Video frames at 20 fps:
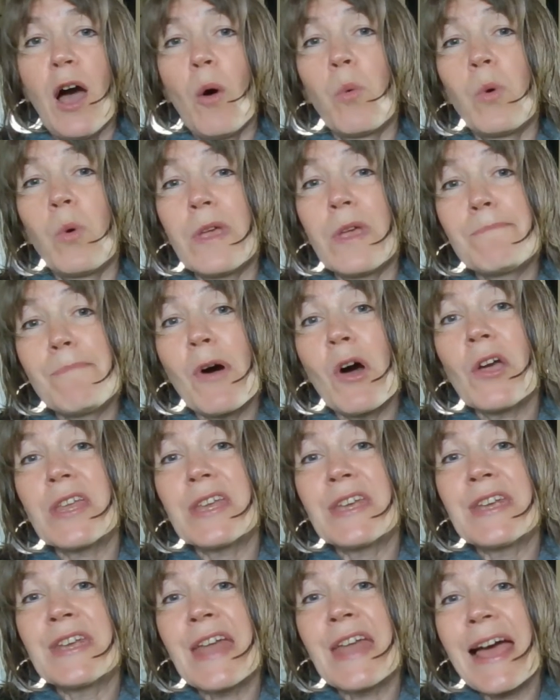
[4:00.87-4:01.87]
we might
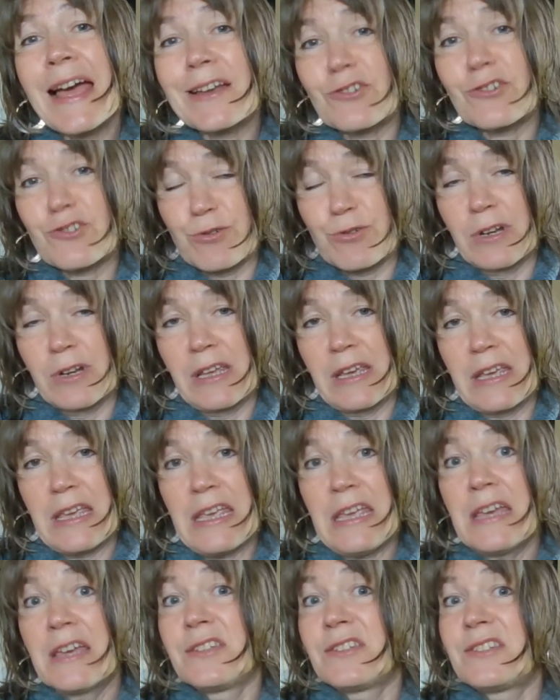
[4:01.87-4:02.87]

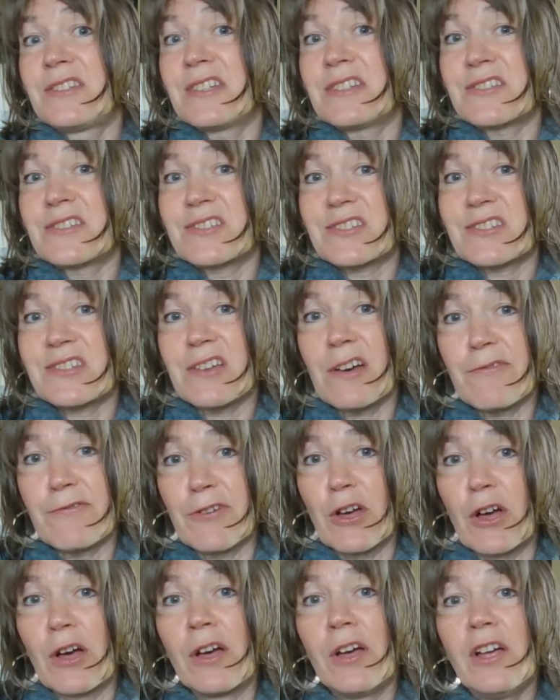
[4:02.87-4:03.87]
naturally
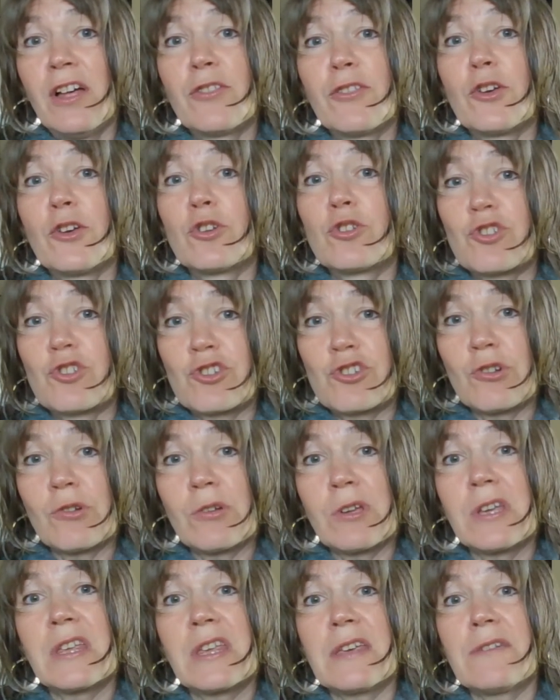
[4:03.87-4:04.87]
discover that
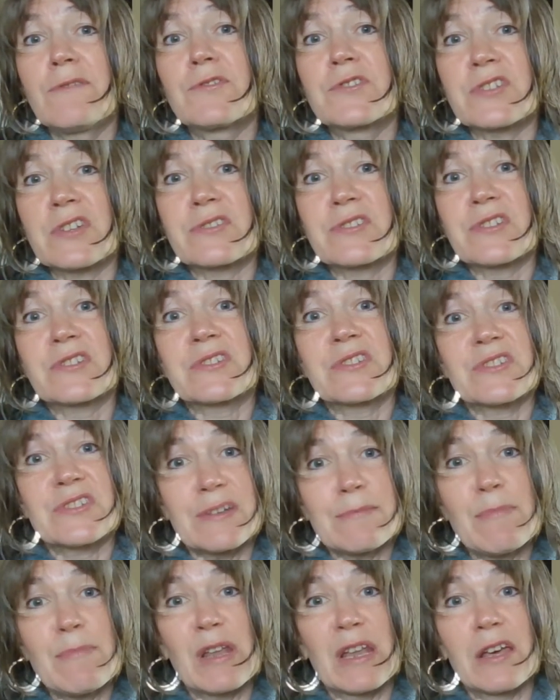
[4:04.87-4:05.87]
sugar gives us a
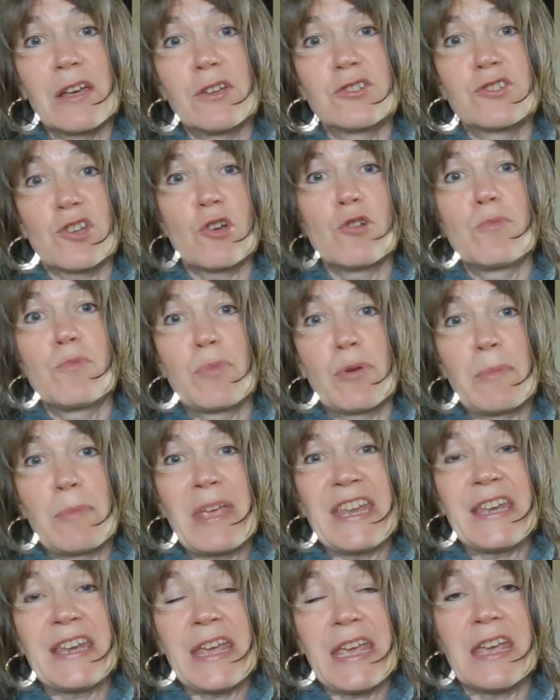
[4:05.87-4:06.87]
similar
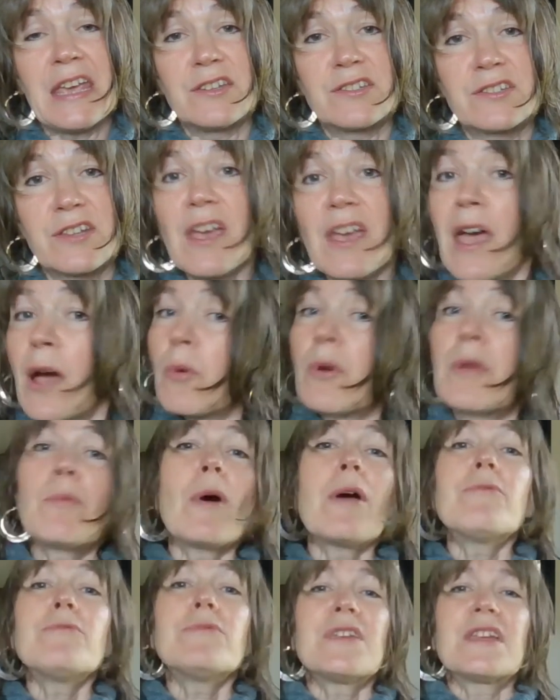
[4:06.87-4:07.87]
dopamine hit. We
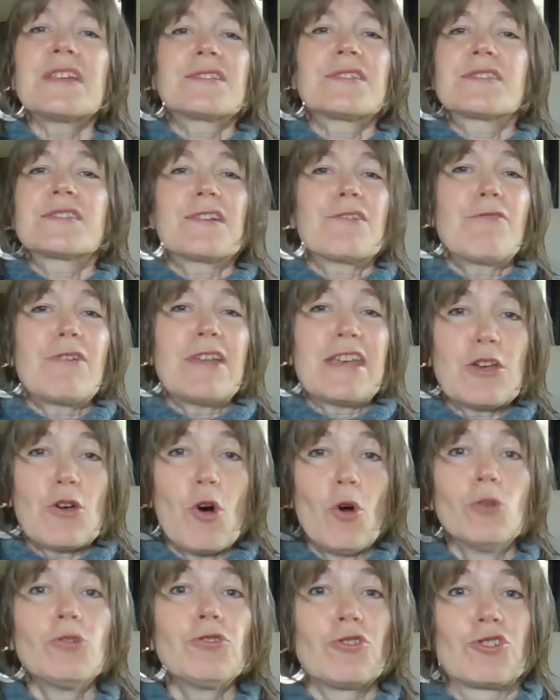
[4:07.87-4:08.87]
won't necessarily
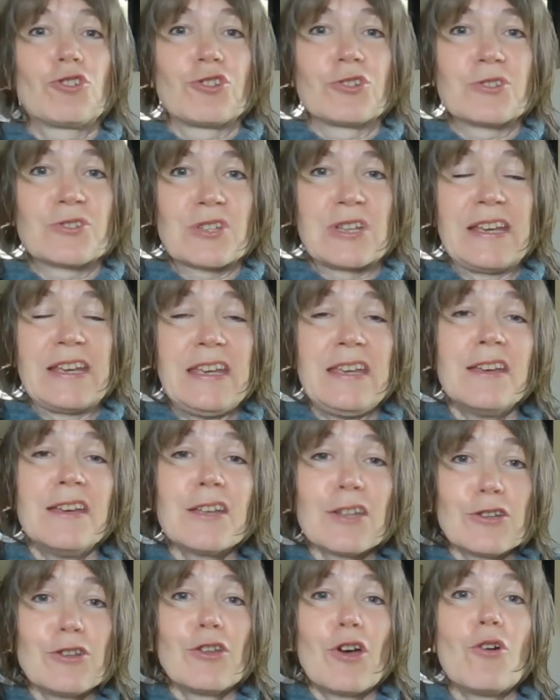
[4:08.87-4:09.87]
consciously
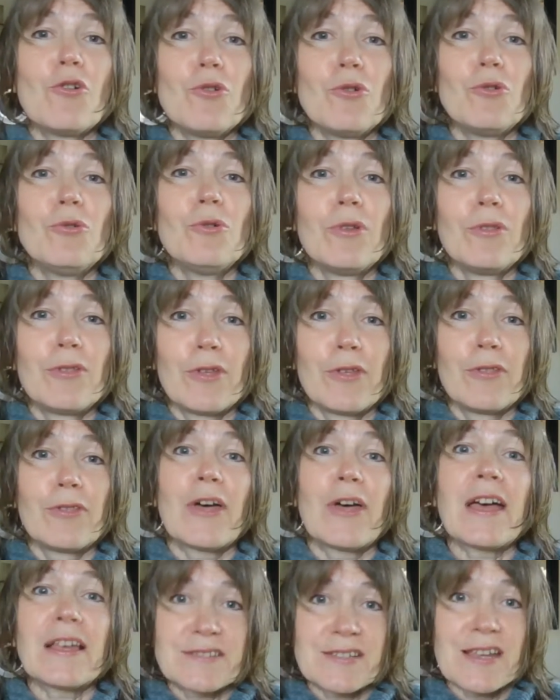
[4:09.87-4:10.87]
know that
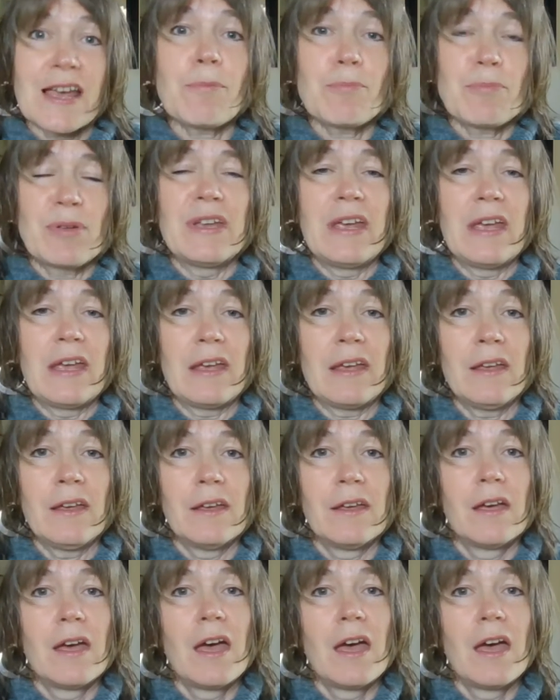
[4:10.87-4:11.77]
that's happening,